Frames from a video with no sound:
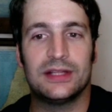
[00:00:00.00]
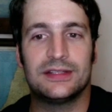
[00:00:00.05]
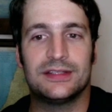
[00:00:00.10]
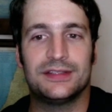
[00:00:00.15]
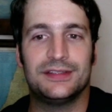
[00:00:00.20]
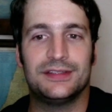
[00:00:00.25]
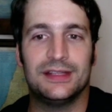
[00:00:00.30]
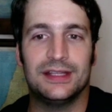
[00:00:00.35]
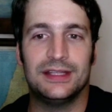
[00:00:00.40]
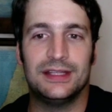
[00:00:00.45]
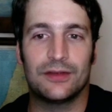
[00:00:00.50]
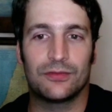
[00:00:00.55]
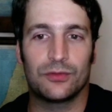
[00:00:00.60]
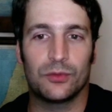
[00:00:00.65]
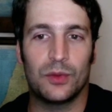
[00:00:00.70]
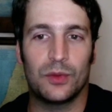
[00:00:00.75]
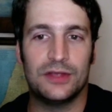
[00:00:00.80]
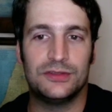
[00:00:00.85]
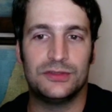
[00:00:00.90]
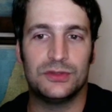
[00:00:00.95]
to see the
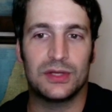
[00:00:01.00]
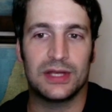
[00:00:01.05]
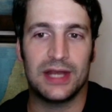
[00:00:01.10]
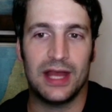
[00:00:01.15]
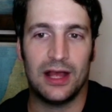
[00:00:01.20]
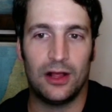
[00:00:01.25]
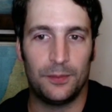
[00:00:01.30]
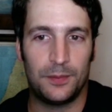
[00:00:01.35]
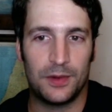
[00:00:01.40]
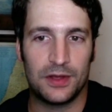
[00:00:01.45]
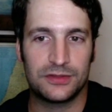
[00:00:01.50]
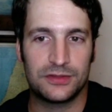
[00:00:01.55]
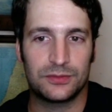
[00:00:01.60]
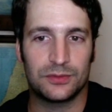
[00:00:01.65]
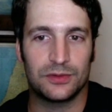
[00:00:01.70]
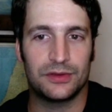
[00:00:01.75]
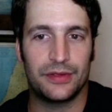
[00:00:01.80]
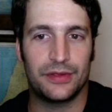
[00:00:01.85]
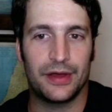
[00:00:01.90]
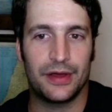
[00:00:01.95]
different ways you can help us
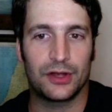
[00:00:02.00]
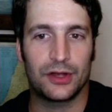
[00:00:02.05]
with a